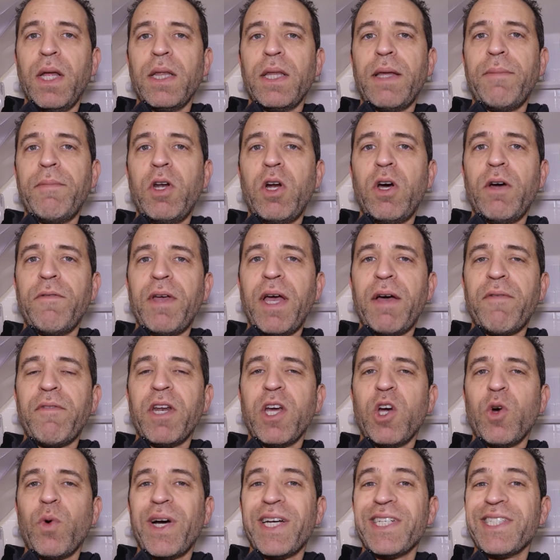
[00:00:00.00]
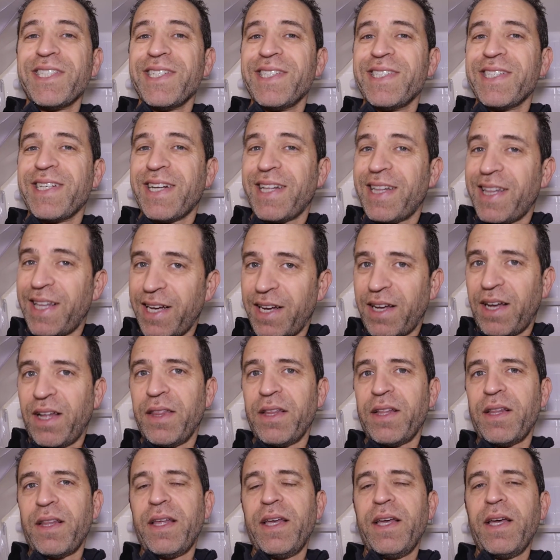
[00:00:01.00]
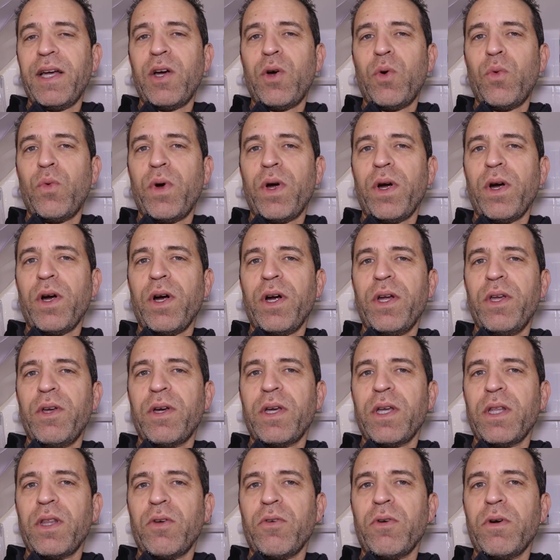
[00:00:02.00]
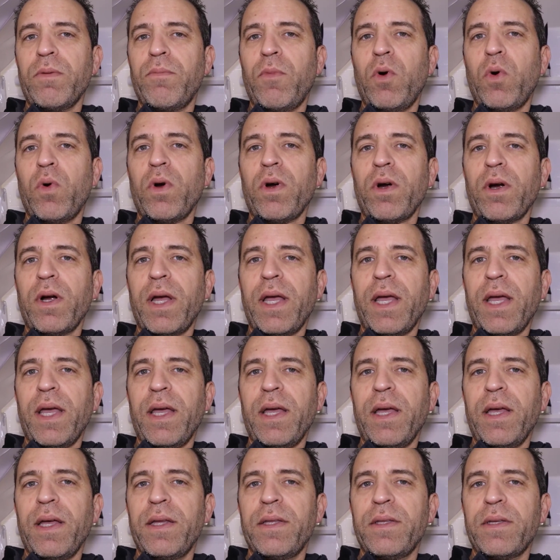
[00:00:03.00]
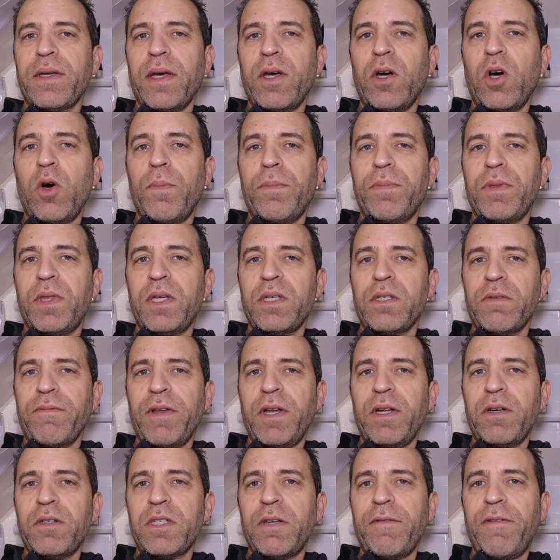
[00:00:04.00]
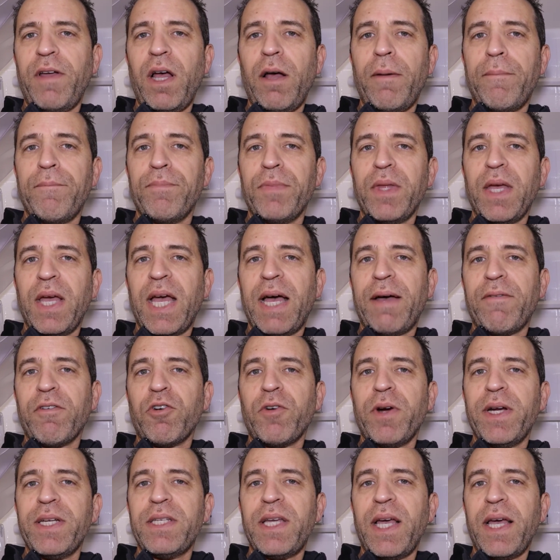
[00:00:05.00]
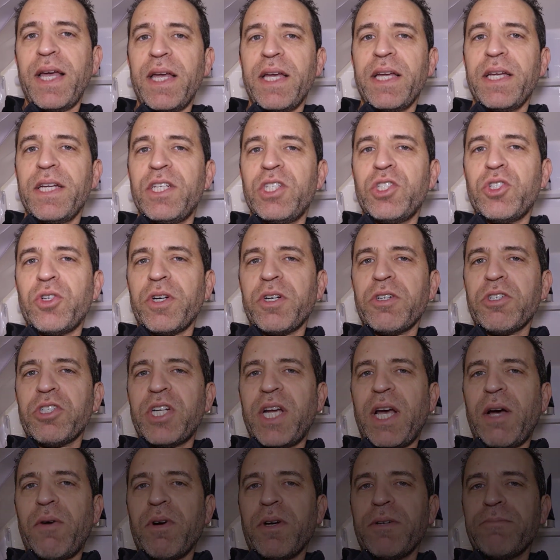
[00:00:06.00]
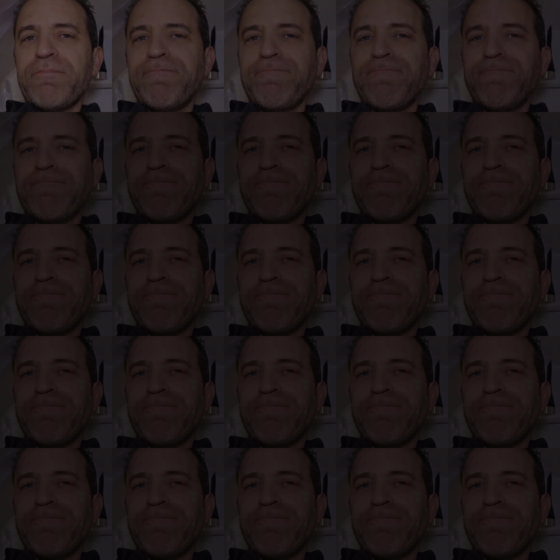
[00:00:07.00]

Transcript: Let me know if you have any questions. Click on the link where you could learn more, and I hope this video is of help. Have a great day. Enjoy your shower.